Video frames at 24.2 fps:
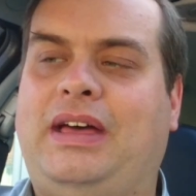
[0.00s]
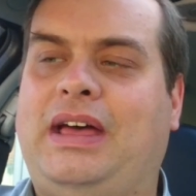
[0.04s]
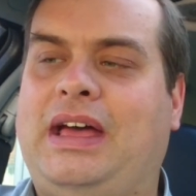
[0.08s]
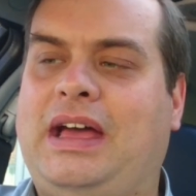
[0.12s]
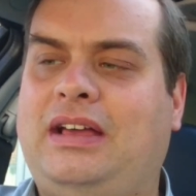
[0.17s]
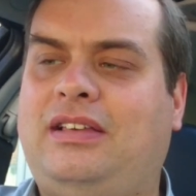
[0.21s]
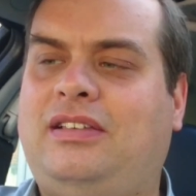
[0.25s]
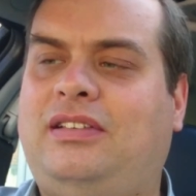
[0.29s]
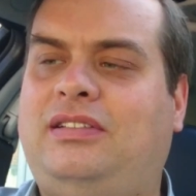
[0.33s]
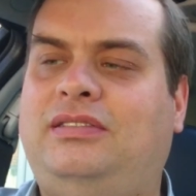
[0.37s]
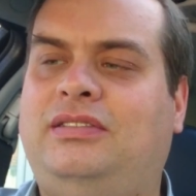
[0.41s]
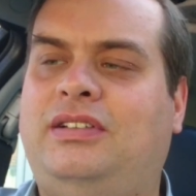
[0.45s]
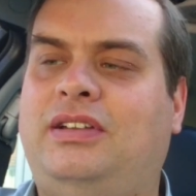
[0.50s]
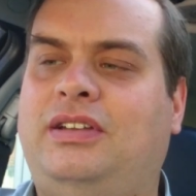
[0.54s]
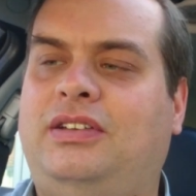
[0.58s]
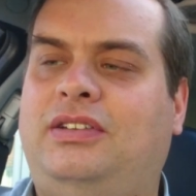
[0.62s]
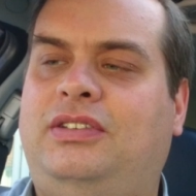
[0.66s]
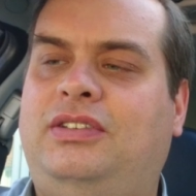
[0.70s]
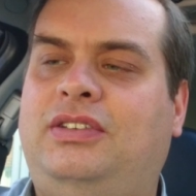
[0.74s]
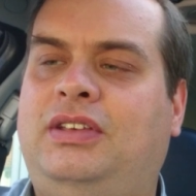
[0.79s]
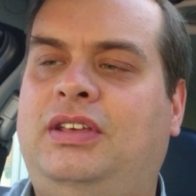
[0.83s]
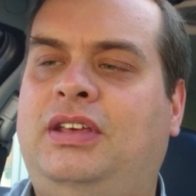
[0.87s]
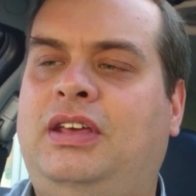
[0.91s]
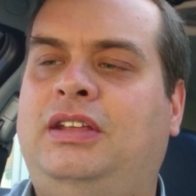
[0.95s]

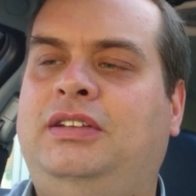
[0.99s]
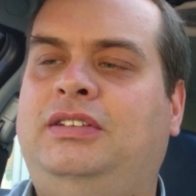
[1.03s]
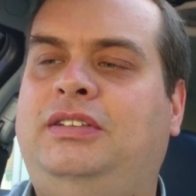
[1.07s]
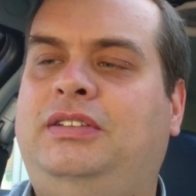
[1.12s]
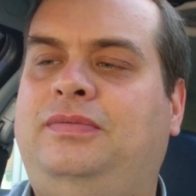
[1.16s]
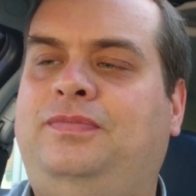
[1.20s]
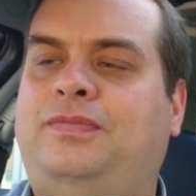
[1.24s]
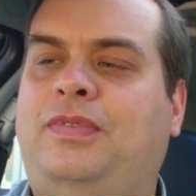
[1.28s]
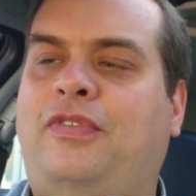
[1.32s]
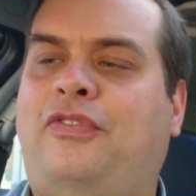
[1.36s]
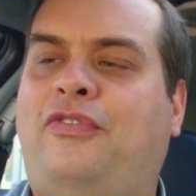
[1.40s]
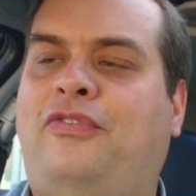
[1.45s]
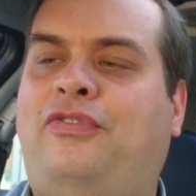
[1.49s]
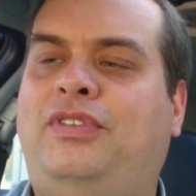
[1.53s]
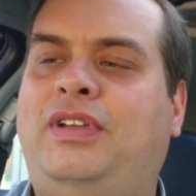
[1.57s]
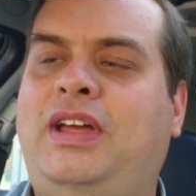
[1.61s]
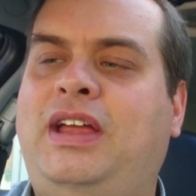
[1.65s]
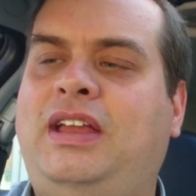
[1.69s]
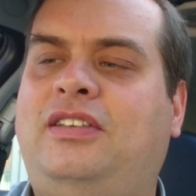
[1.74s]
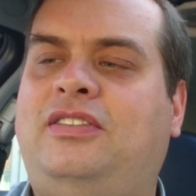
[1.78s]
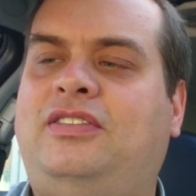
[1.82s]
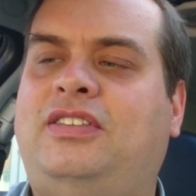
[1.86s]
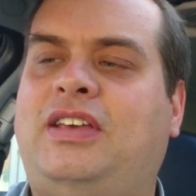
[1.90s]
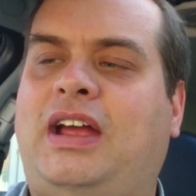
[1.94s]
Excellent. The
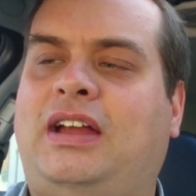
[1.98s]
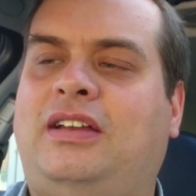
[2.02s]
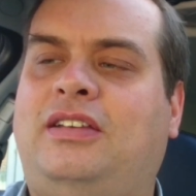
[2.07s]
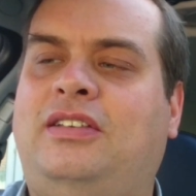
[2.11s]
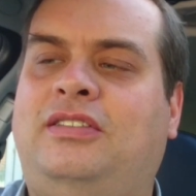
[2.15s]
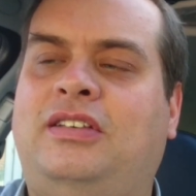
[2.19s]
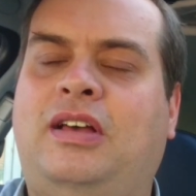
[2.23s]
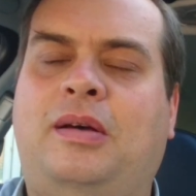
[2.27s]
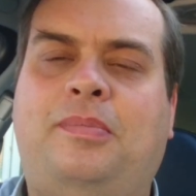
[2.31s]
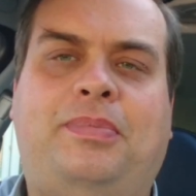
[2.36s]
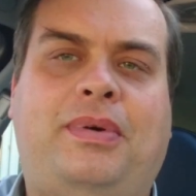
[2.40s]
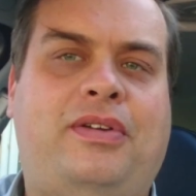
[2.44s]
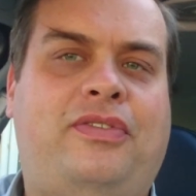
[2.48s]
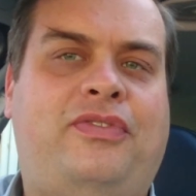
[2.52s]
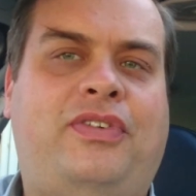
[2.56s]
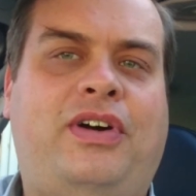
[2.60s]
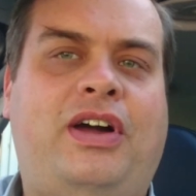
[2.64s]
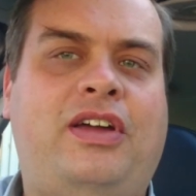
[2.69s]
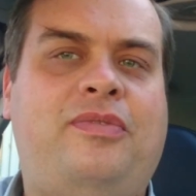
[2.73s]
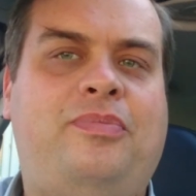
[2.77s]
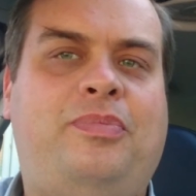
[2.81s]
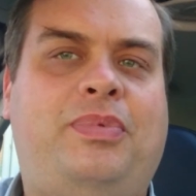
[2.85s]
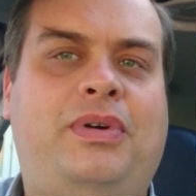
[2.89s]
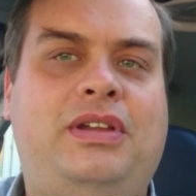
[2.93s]
fleet sector's up by
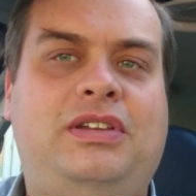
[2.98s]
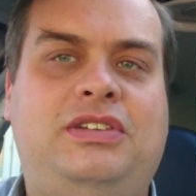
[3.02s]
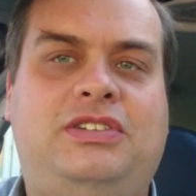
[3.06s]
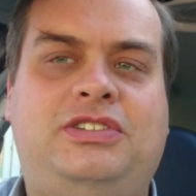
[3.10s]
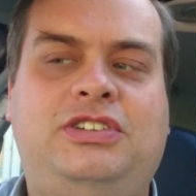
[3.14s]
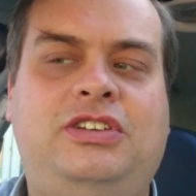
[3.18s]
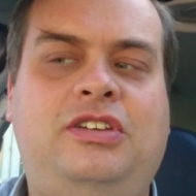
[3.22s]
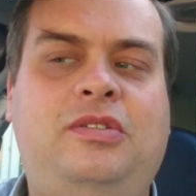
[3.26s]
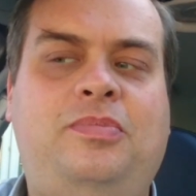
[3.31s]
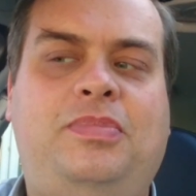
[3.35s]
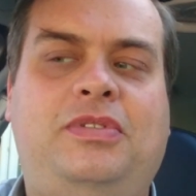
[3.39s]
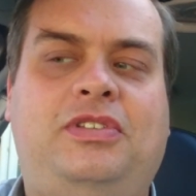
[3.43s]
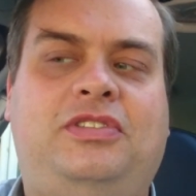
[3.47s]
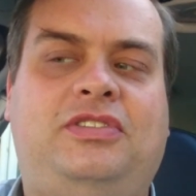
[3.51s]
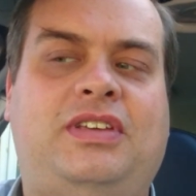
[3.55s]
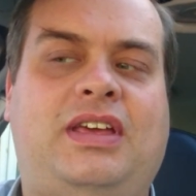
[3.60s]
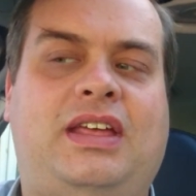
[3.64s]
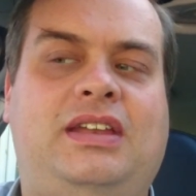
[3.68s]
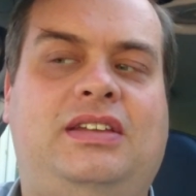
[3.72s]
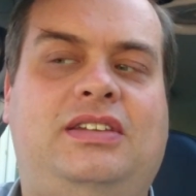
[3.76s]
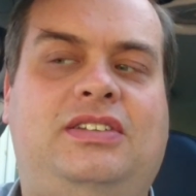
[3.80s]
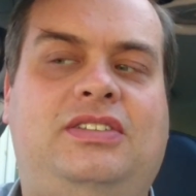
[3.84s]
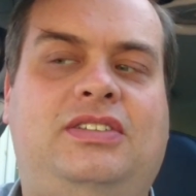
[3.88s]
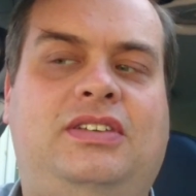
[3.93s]

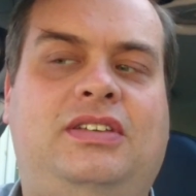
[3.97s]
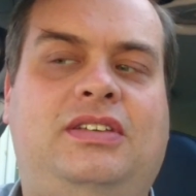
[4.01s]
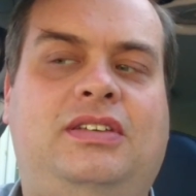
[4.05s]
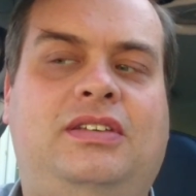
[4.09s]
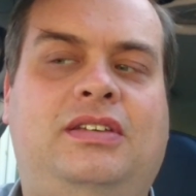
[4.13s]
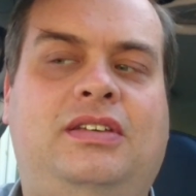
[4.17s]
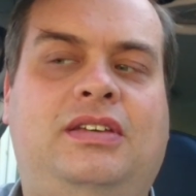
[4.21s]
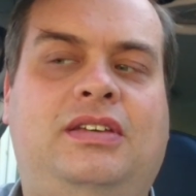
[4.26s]
5.2%.